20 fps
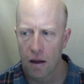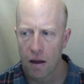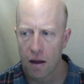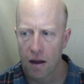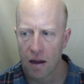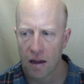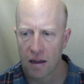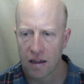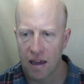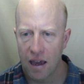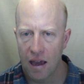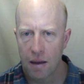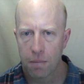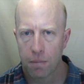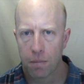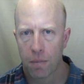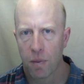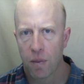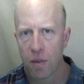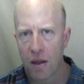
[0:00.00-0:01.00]
I kept
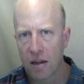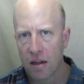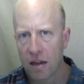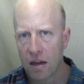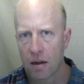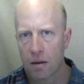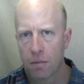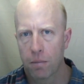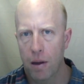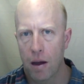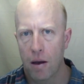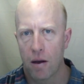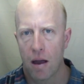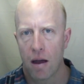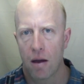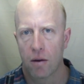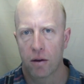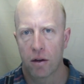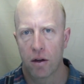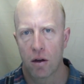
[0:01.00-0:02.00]
thinking about
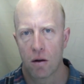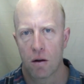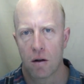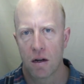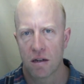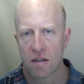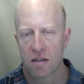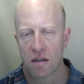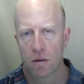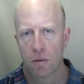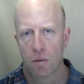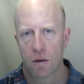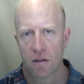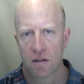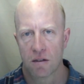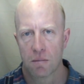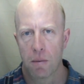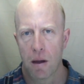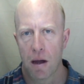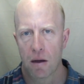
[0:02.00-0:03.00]
how curious I
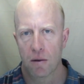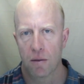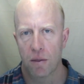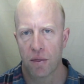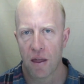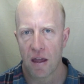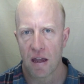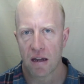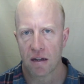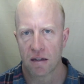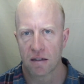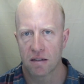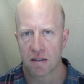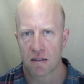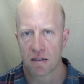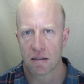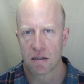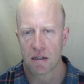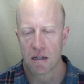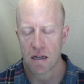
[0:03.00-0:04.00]
was about things,
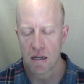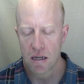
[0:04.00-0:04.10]
and